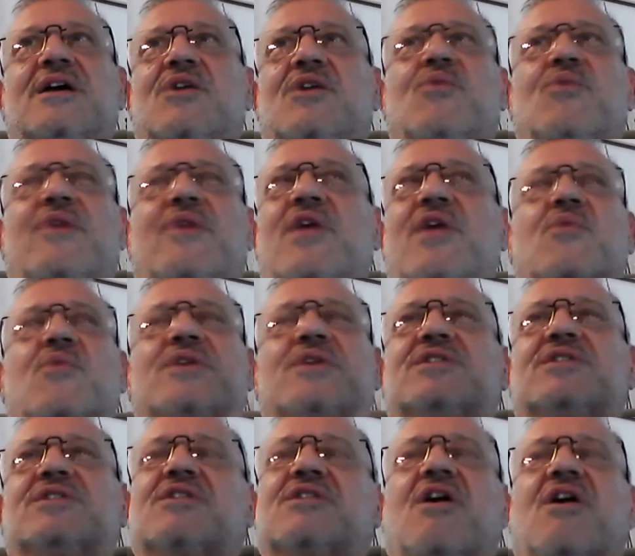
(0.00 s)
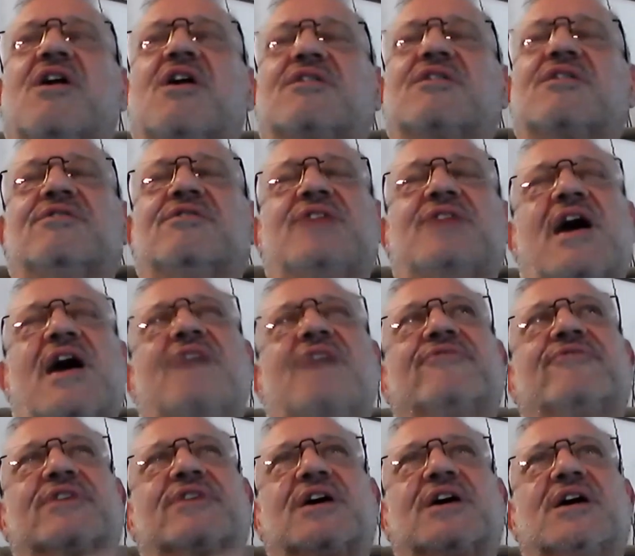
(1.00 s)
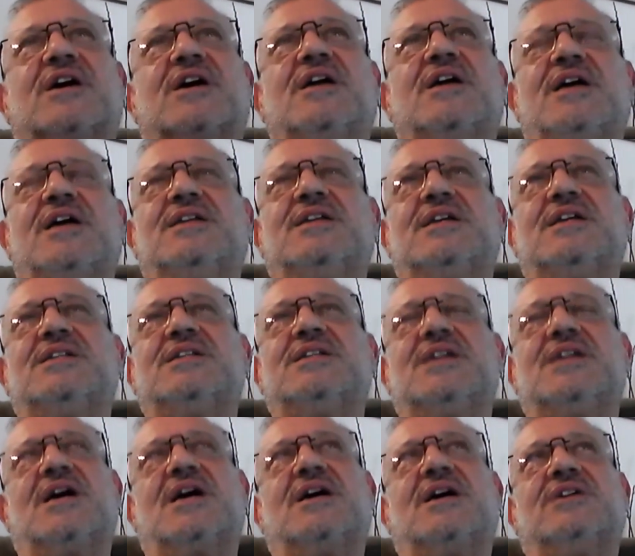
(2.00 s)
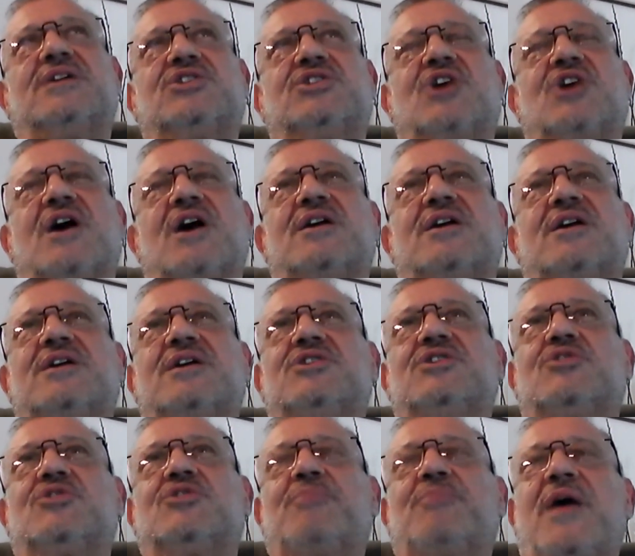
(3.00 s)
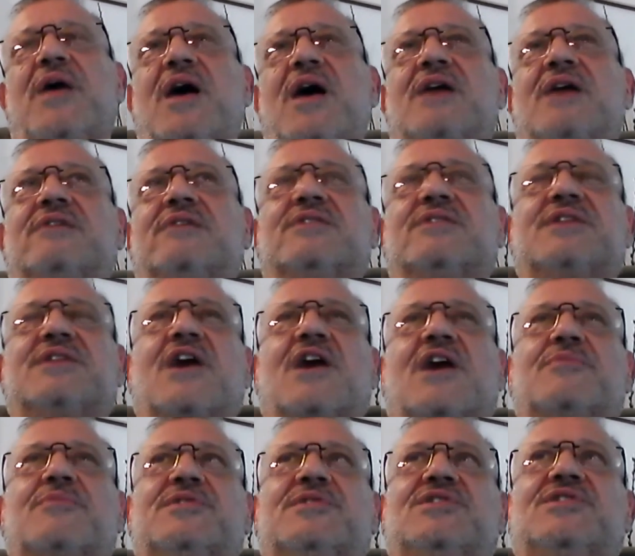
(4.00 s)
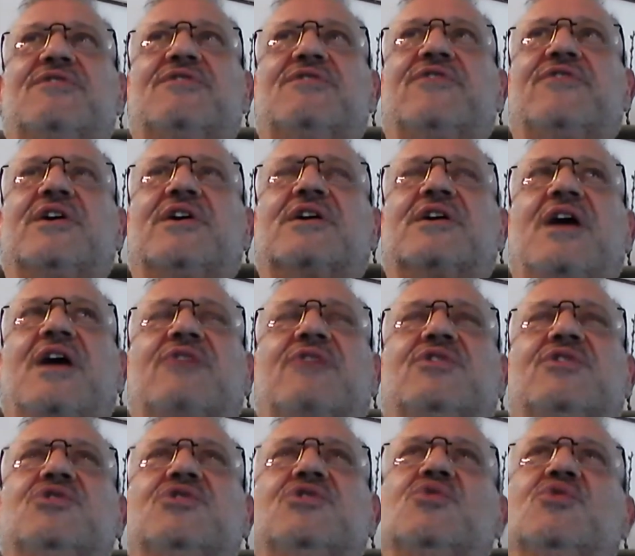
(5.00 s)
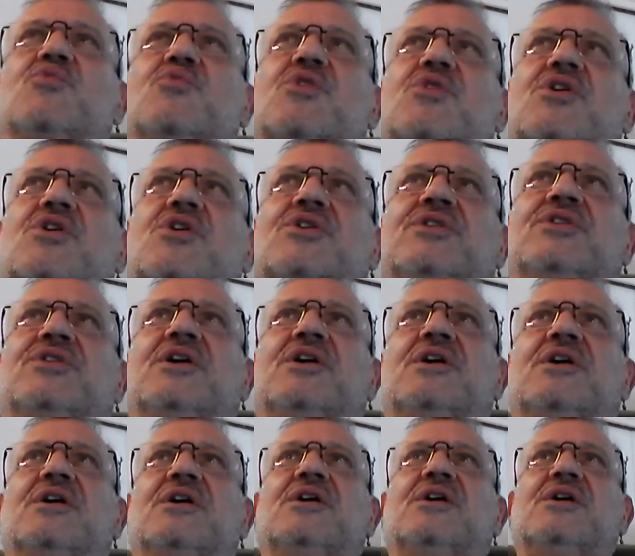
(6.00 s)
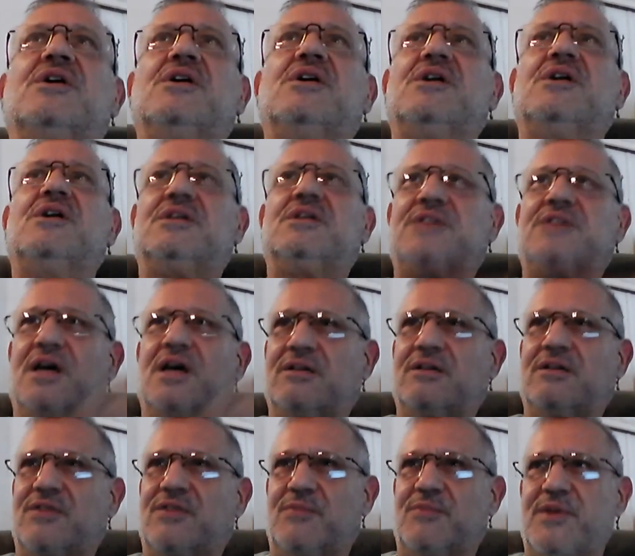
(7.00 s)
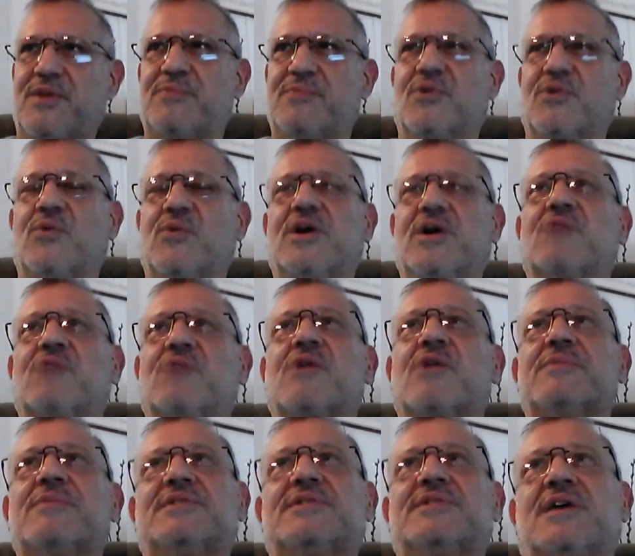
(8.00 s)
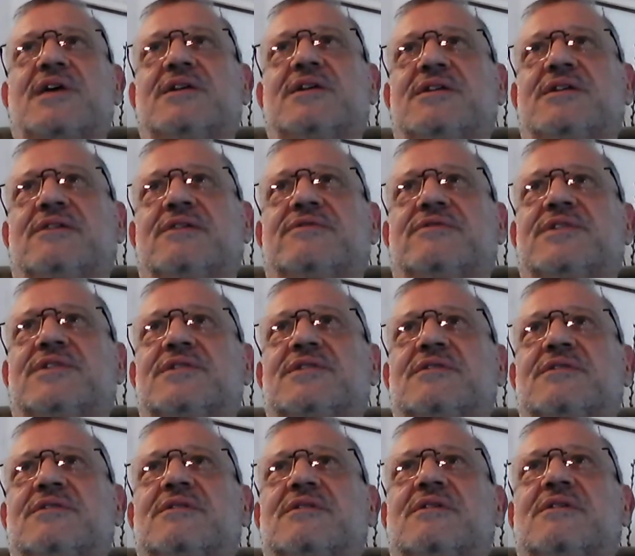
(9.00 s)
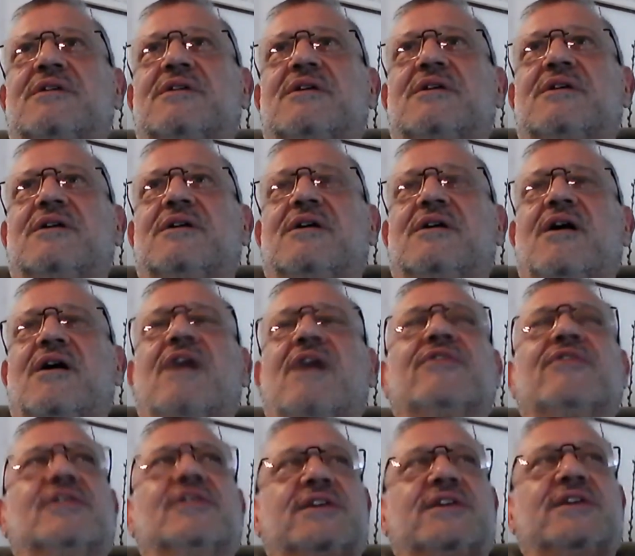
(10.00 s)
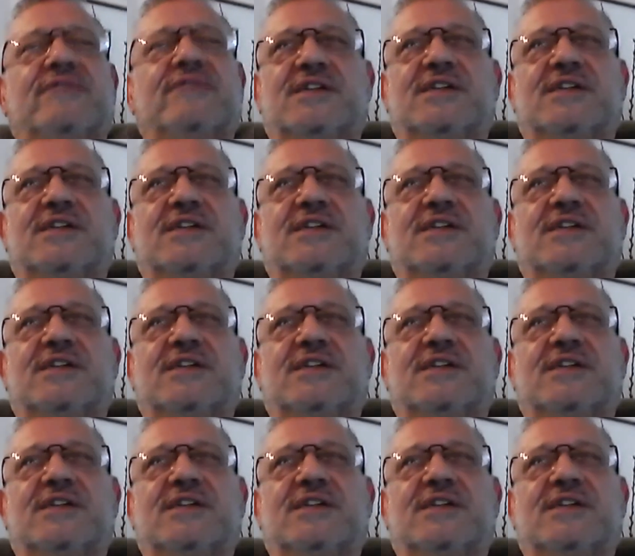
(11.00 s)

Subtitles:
where they went to conquer in Africa and India and China and Japan and the South Pacific and the New World, telling the people we are representatives of the living